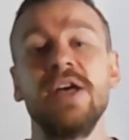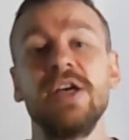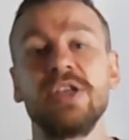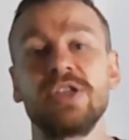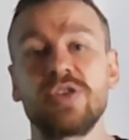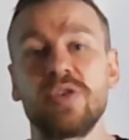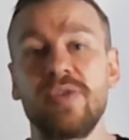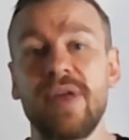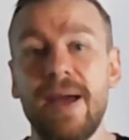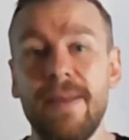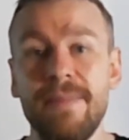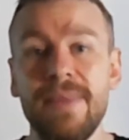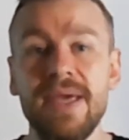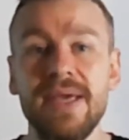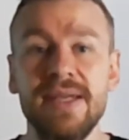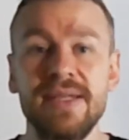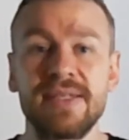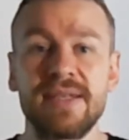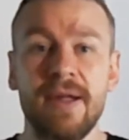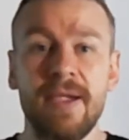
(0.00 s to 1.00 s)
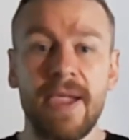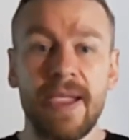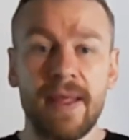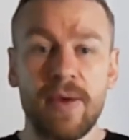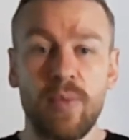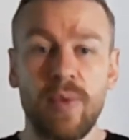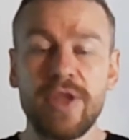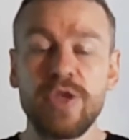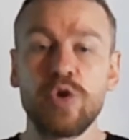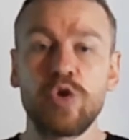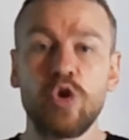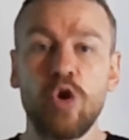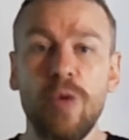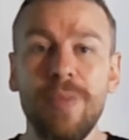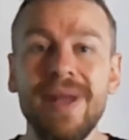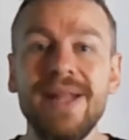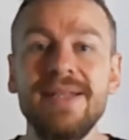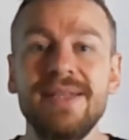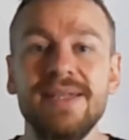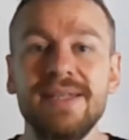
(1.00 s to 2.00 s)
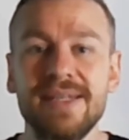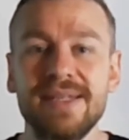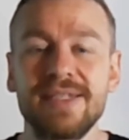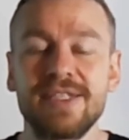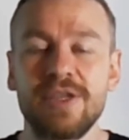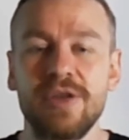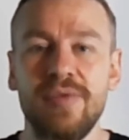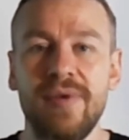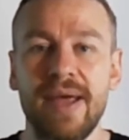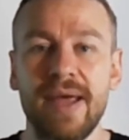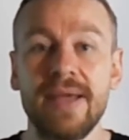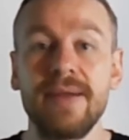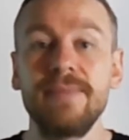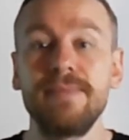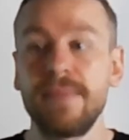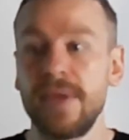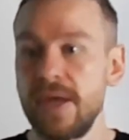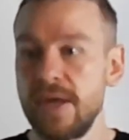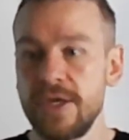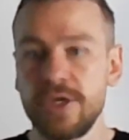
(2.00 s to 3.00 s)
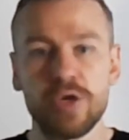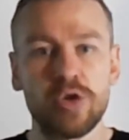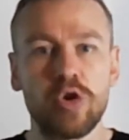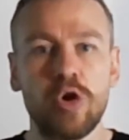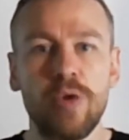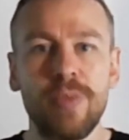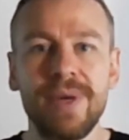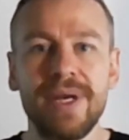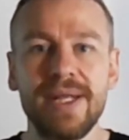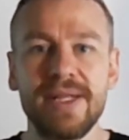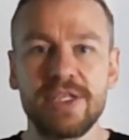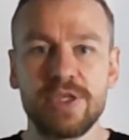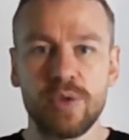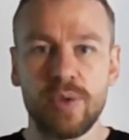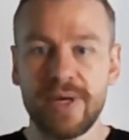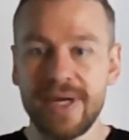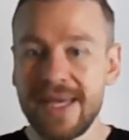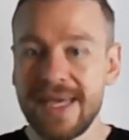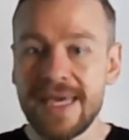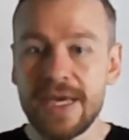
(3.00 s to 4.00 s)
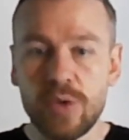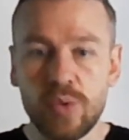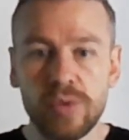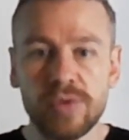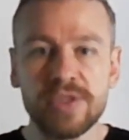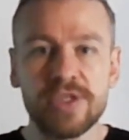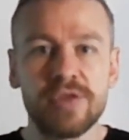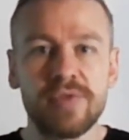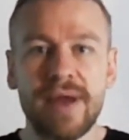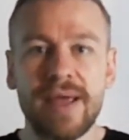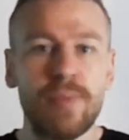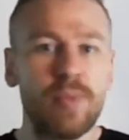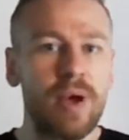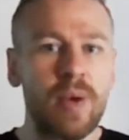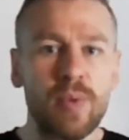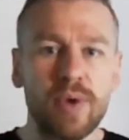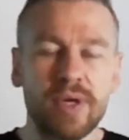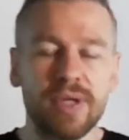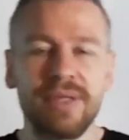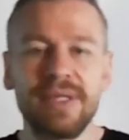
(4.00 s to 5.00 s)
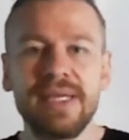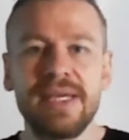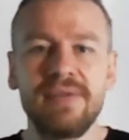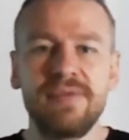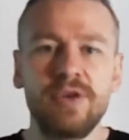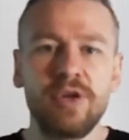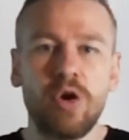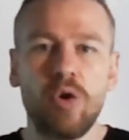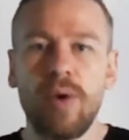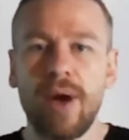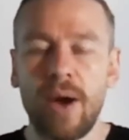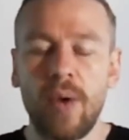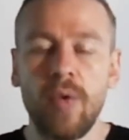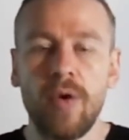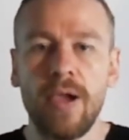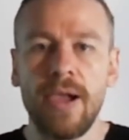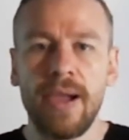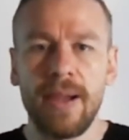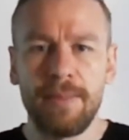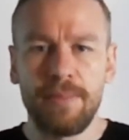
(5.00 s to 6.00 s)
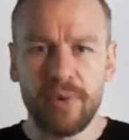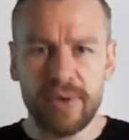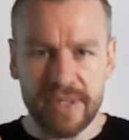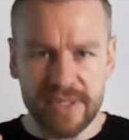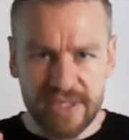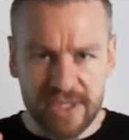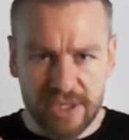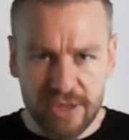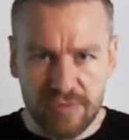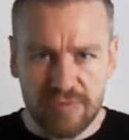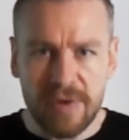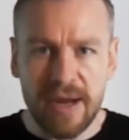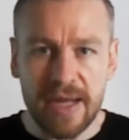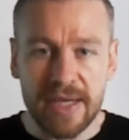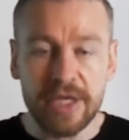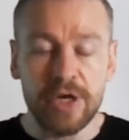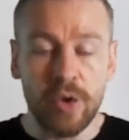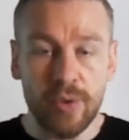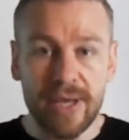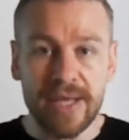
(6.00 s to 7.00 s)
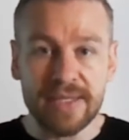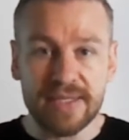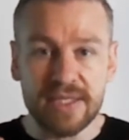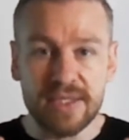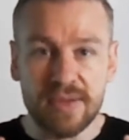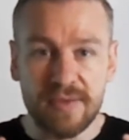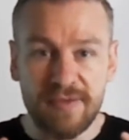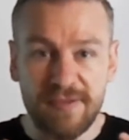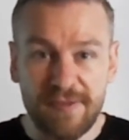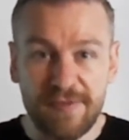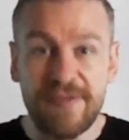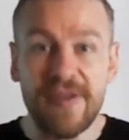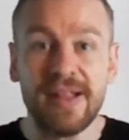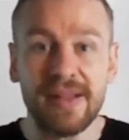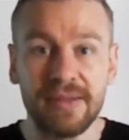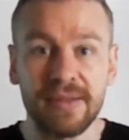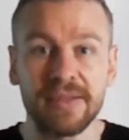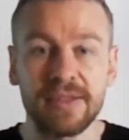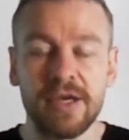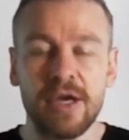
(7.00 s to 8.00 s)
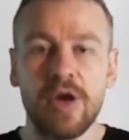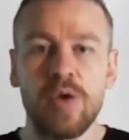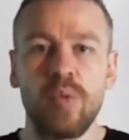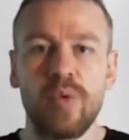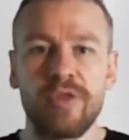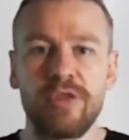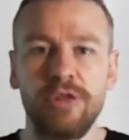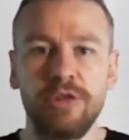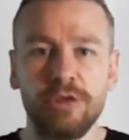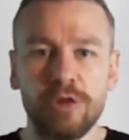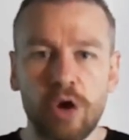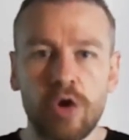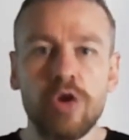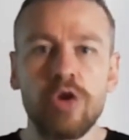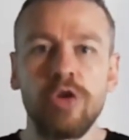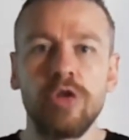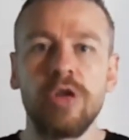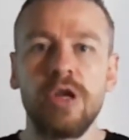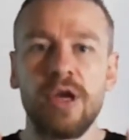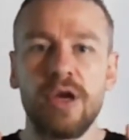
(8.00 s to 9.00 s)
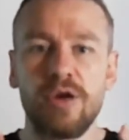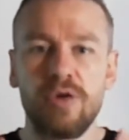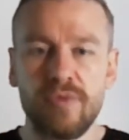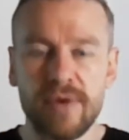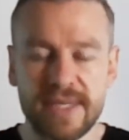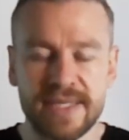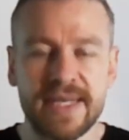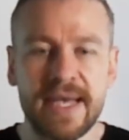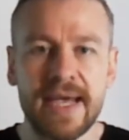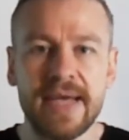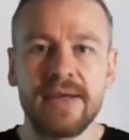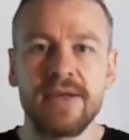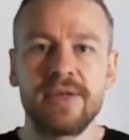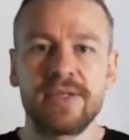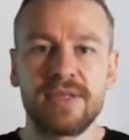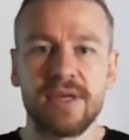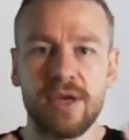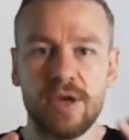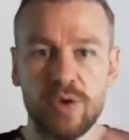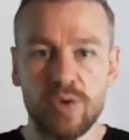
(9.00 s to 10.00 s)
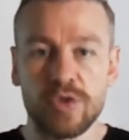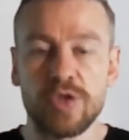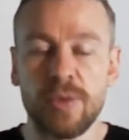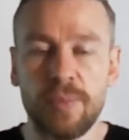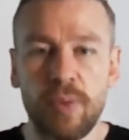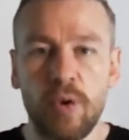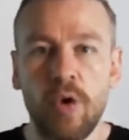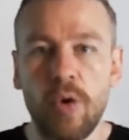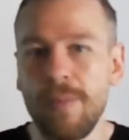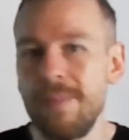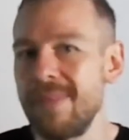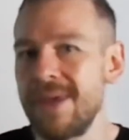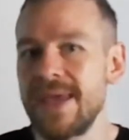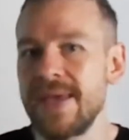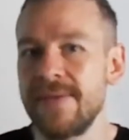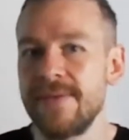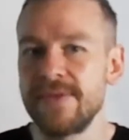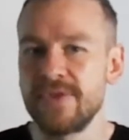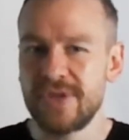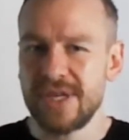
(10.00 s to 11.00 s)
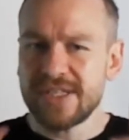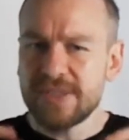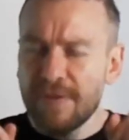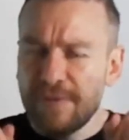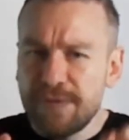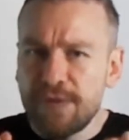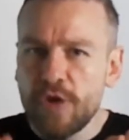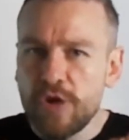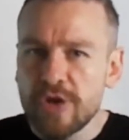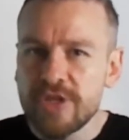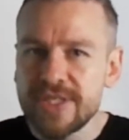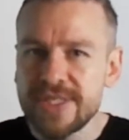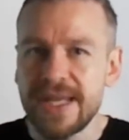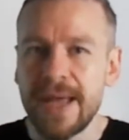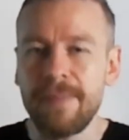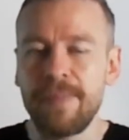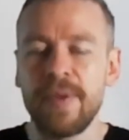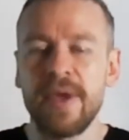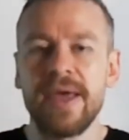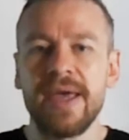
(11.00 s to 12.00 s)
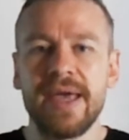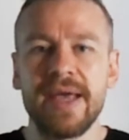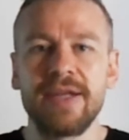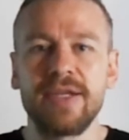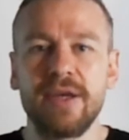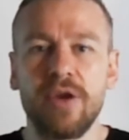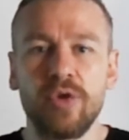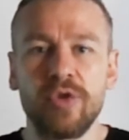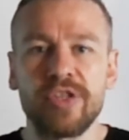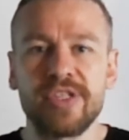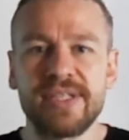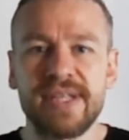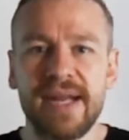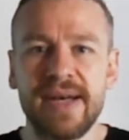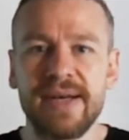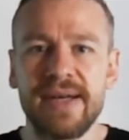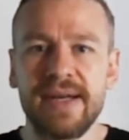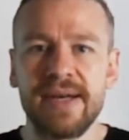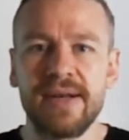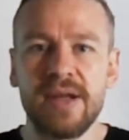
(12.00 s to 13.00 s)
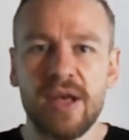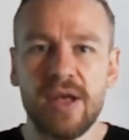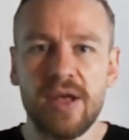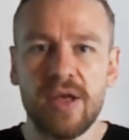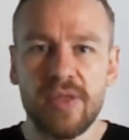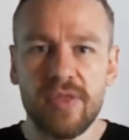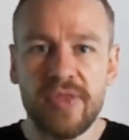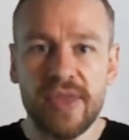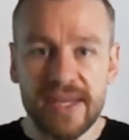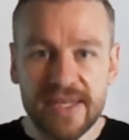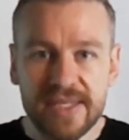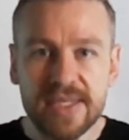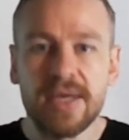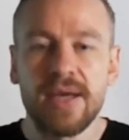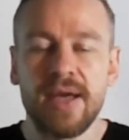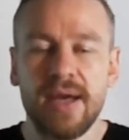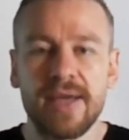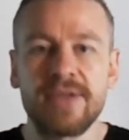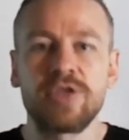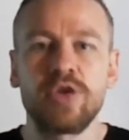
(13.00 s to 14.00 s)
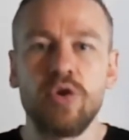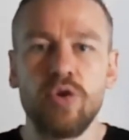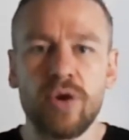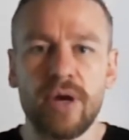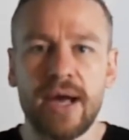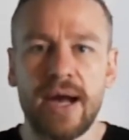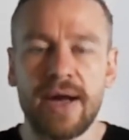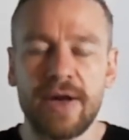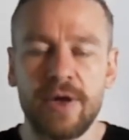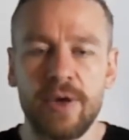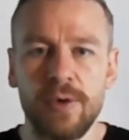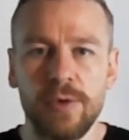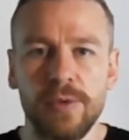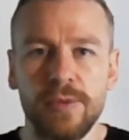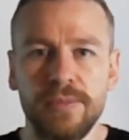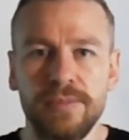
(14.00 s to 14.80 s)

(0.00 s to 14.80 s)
So that means when you come into this terrain, you're coming into an equal terrain where we can leave and go out, but it's filled with loyal retainers who support me. So that's the first step in understanding this as Gungaku.